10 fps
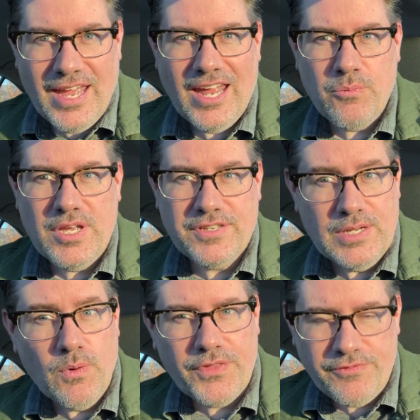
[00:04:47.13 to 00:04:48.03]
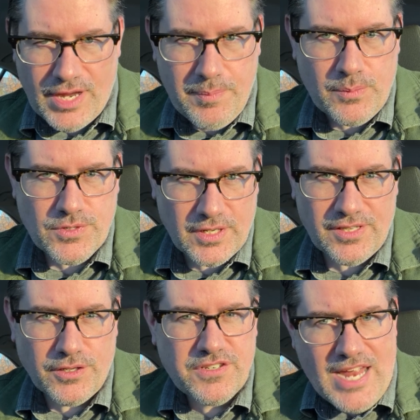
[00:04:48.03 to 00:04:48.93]
and we see what the family was like,
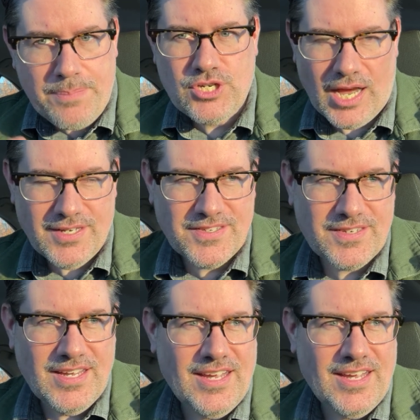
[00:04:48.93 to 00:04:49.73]
little snapshots,